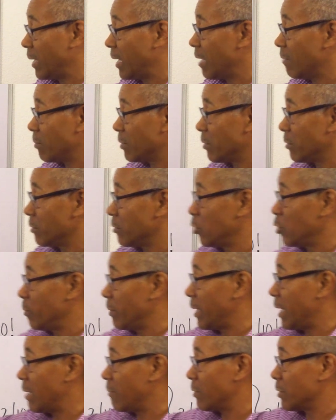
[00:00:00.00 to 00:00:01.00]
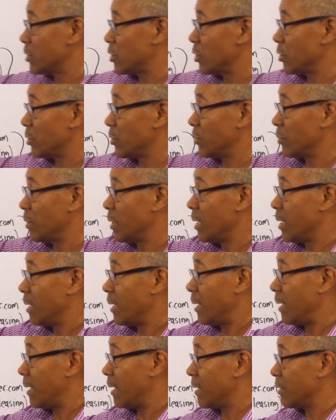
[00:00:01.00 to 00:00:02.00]
be able, you'll be able to
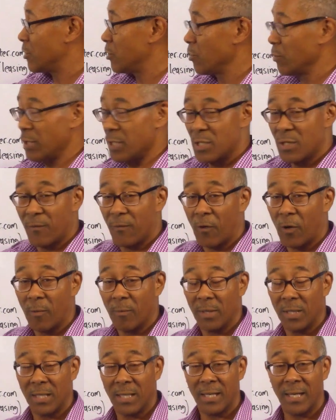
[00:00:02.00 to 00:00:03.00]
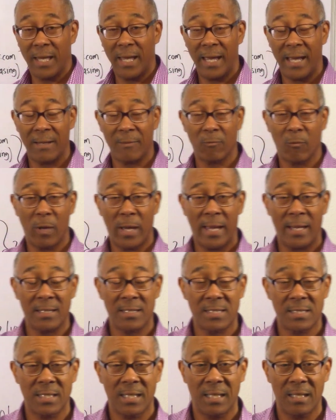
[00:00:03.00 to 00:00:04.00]
Uh, do this formula and,
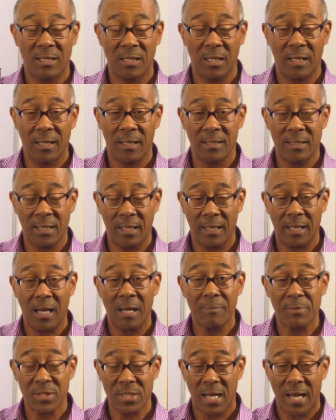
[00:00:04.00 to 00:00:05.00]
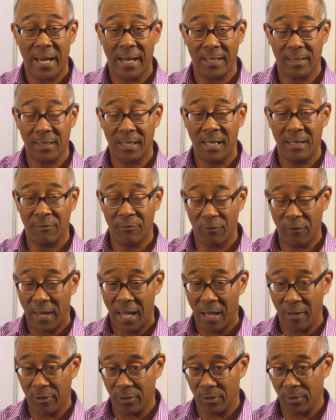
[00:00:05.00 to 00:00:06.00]
and see the, the upside in
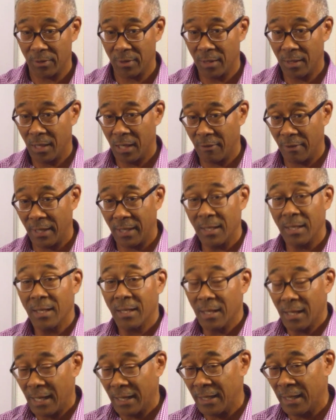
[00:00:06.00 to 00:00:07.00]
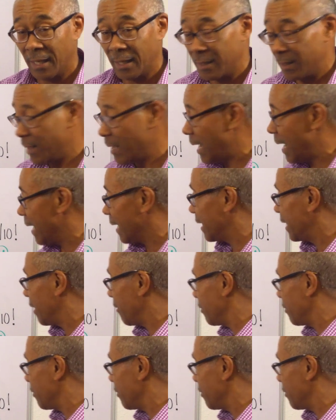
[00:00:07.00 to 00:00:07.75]
value. All right. Again, I